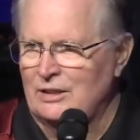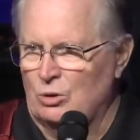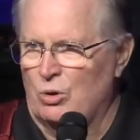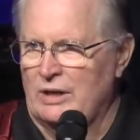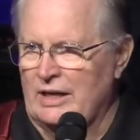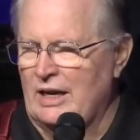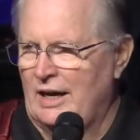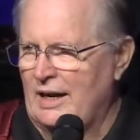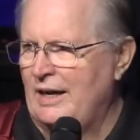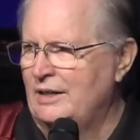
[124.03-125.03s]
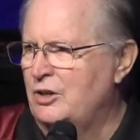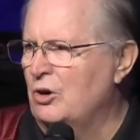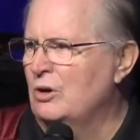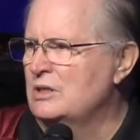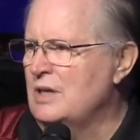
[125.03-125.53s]
Glory to God.
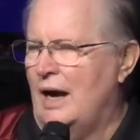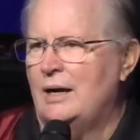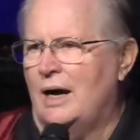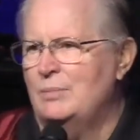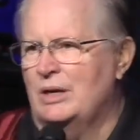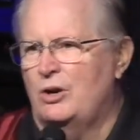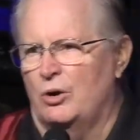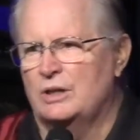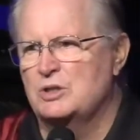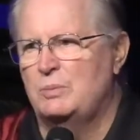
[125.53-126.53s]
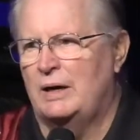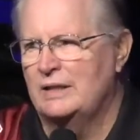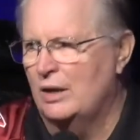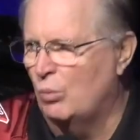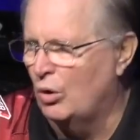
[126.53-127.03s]
I'm encouraged
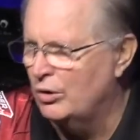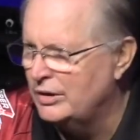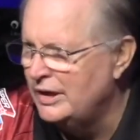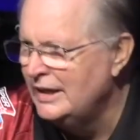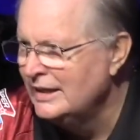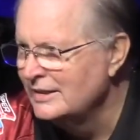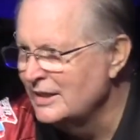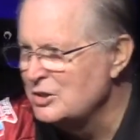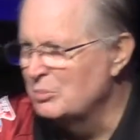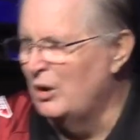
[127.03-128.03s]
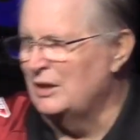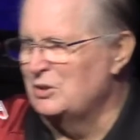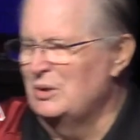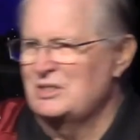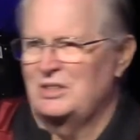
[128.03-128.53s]
by that word that you brought
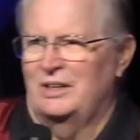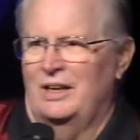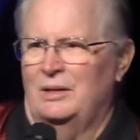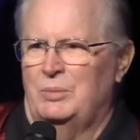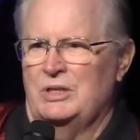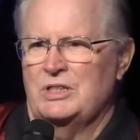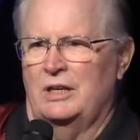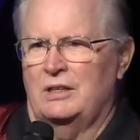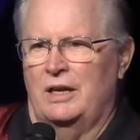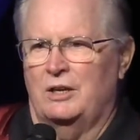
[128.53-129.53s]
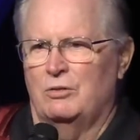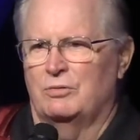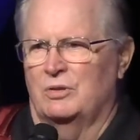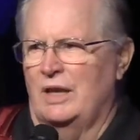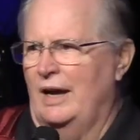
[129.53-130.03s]
to us today. BJ, thank you
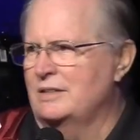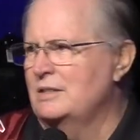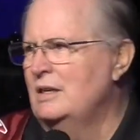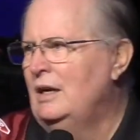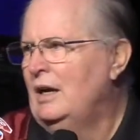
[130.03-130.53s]
for that.